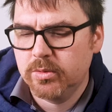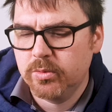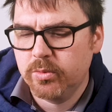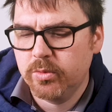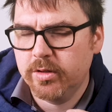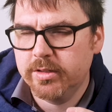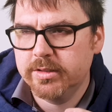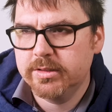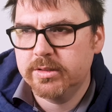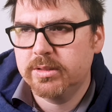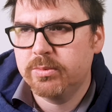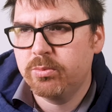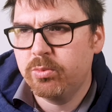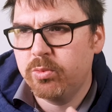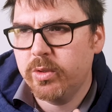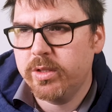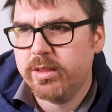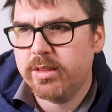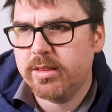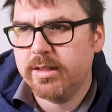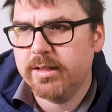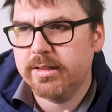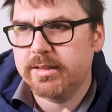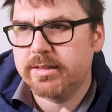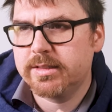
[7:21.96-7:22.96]
Whereas
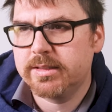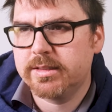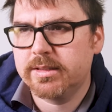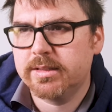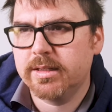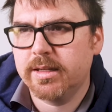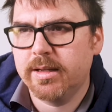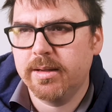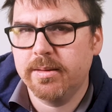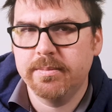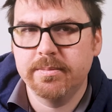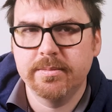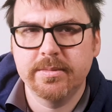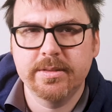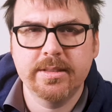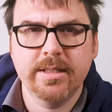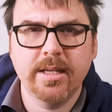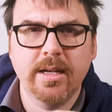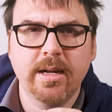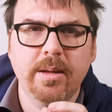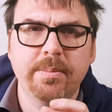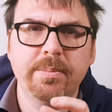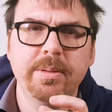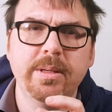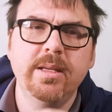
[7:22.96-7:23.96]
with this
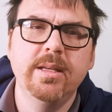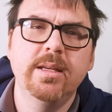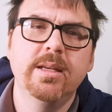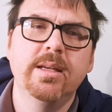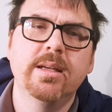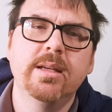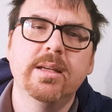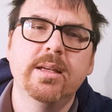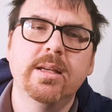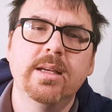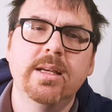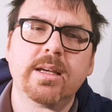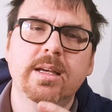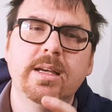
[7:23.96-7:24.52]
setup here,